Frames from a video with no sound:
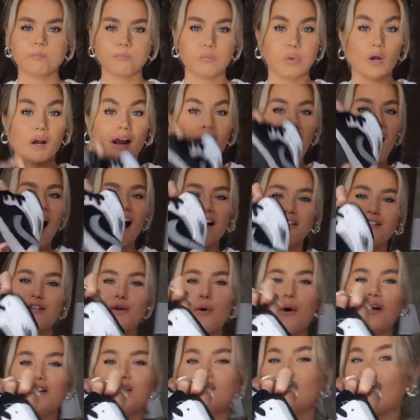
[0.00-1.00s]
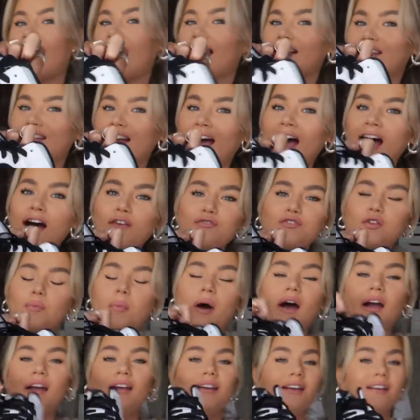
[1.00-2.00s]
But I had to. I just had to have them.
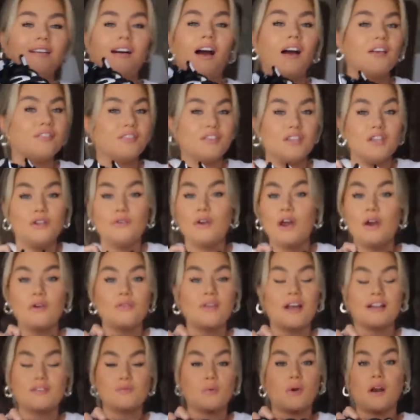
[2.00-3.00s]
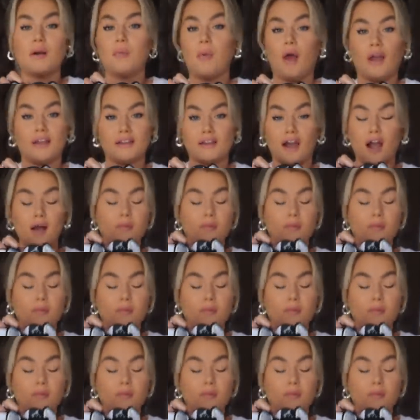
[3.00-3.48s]
I you know, that's what I'm like.